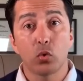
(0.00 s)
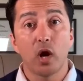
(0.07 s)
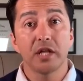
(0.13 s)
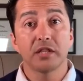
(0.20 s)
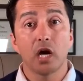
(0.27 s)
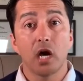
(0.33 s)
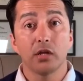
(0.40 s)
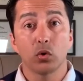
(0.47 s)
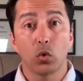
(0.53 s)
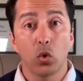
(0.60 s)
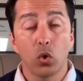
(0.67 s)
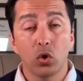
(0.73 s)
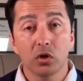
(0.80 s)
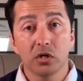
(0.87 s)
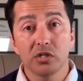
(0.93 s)
around the other
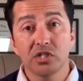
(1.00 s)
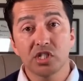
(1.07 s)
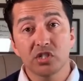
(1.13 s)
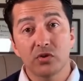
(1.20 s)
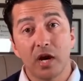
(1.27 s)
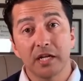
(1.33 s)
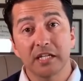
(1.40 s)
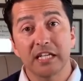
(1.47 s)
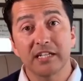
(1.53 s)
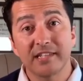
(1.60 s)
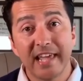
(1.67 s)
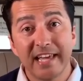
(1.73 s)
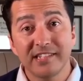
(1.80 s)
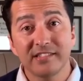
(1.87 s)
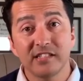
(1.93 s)
organs, around the
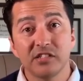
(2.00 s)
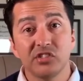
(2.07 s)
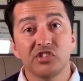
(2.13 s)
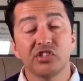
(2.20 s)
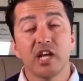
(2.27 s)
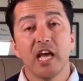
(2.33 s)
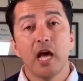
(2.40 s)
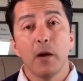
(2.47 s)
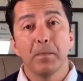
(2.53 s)
intestines.